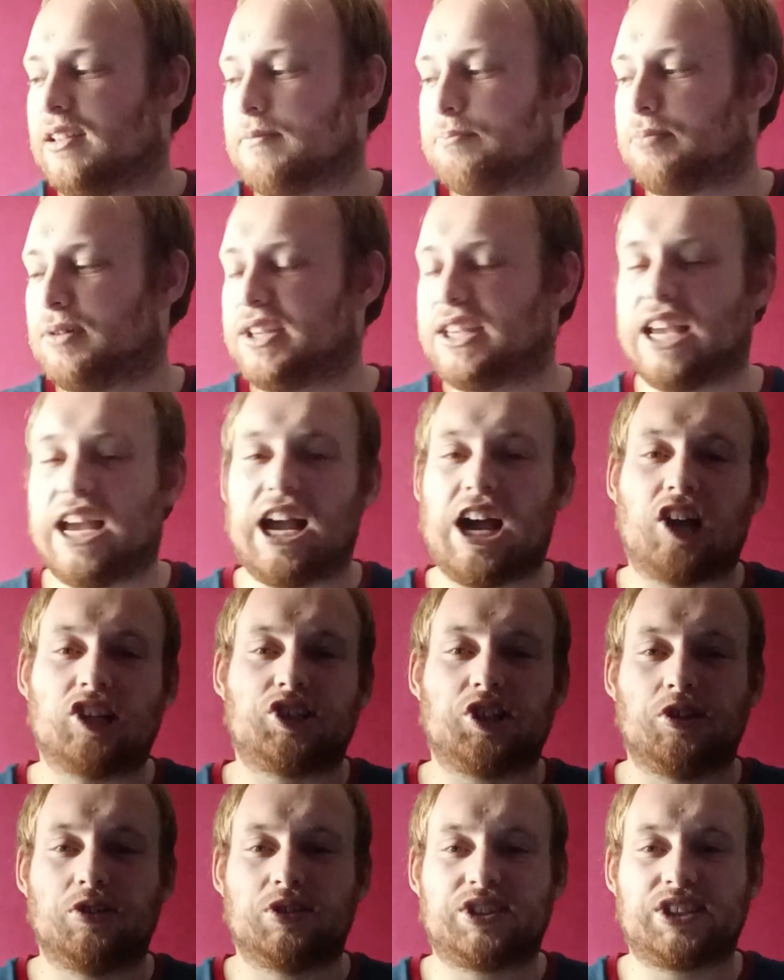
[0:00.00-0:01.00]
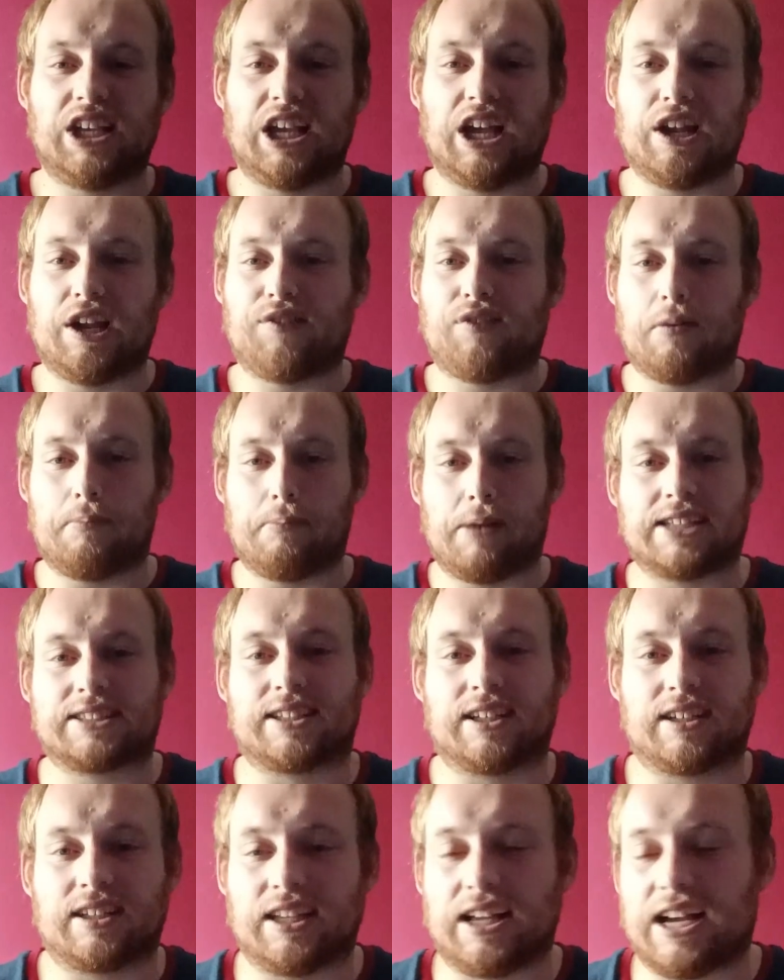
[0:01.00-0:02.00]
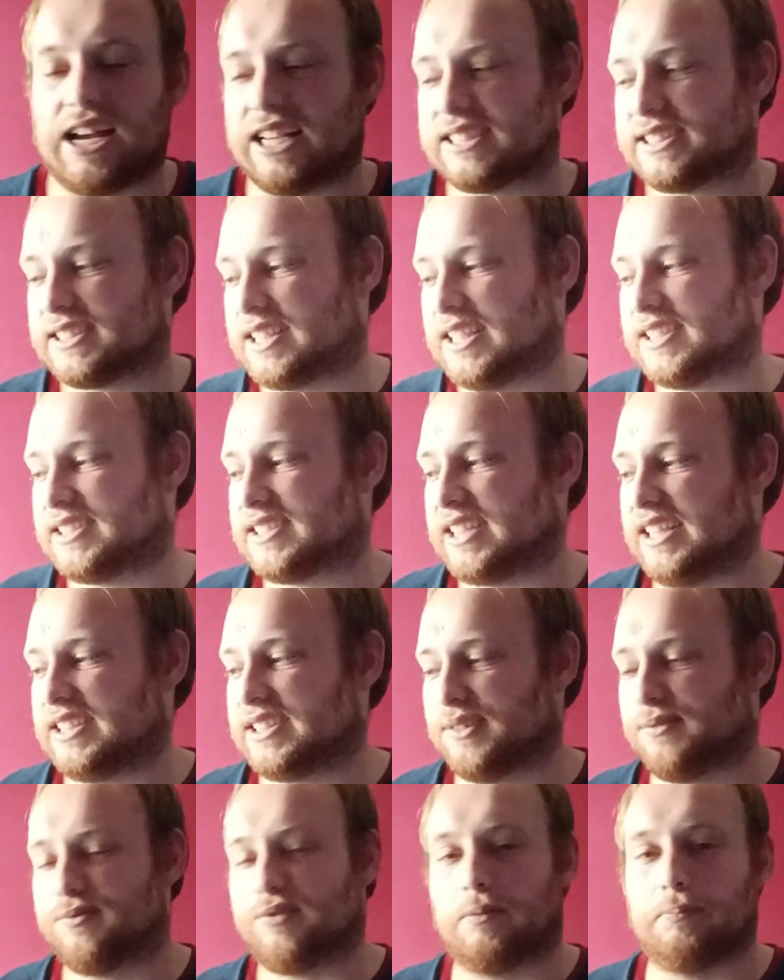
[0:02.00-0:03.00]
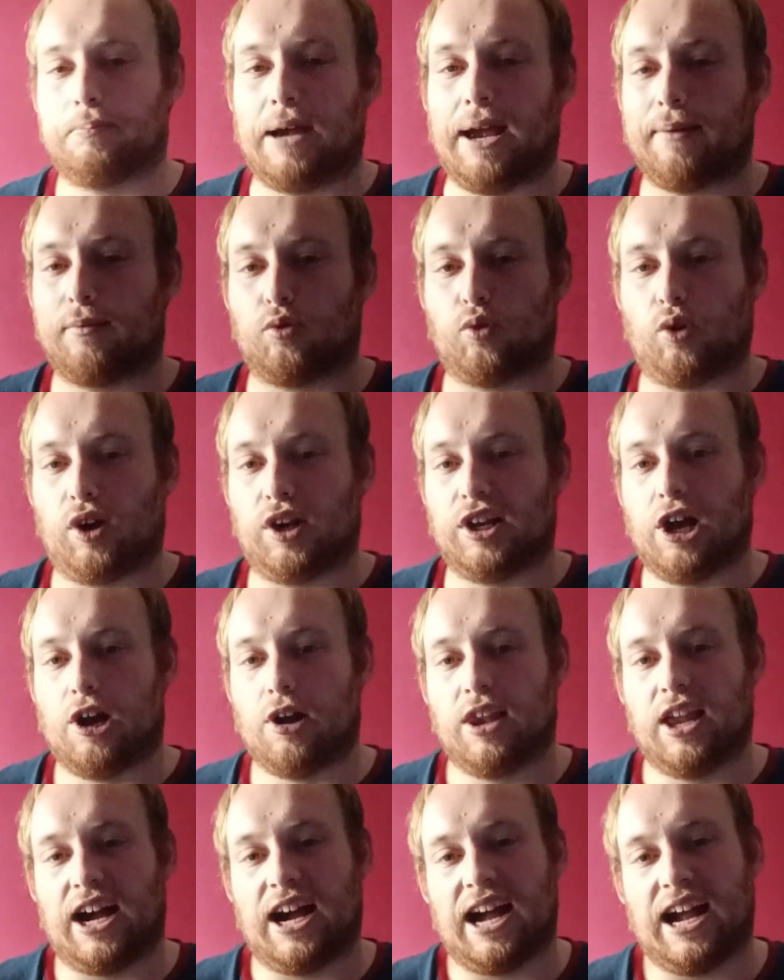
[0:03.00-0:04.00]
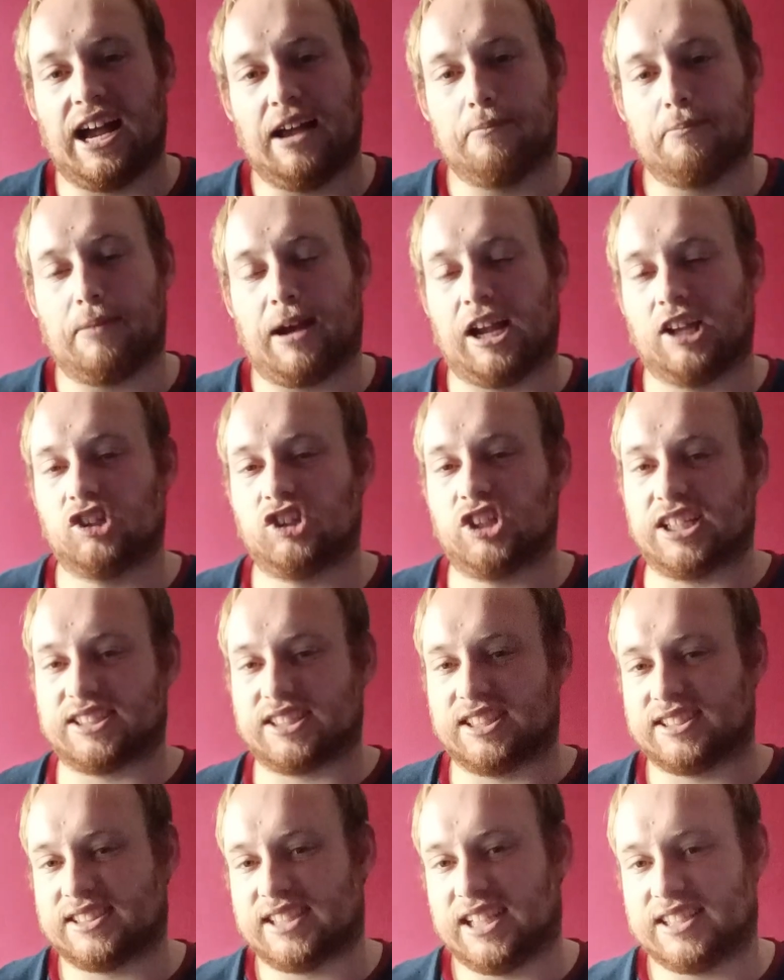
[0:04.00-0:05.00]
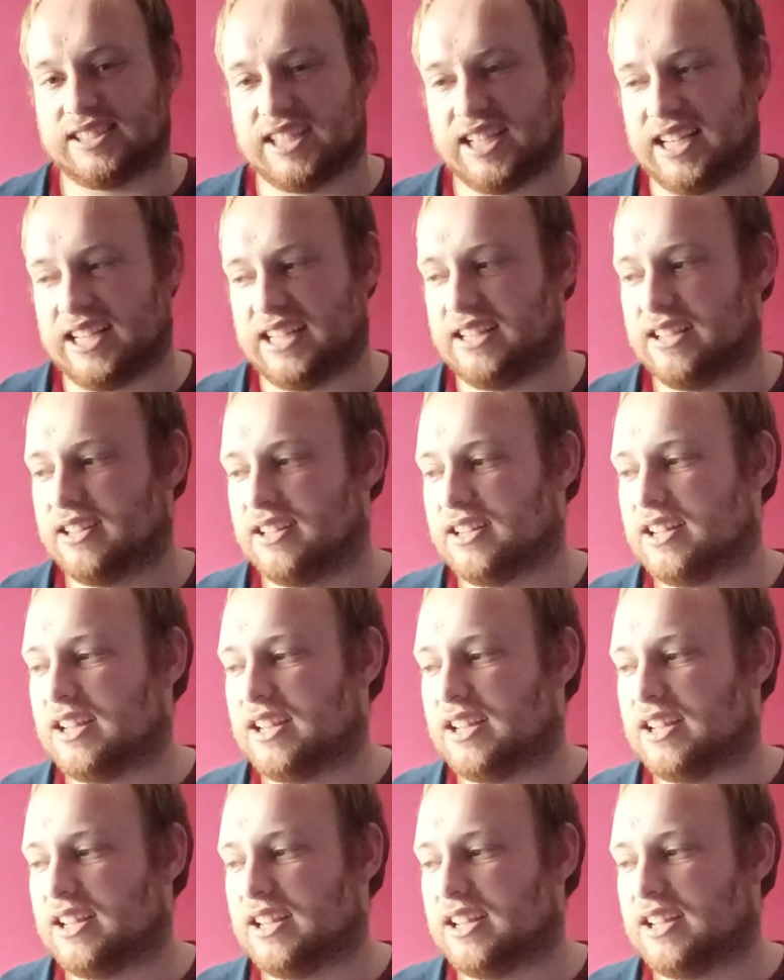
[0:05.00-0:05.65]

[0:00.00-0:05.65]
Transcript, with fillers: but yeah, I do see another masterclass this season from Pep Guardiola and Manchester City.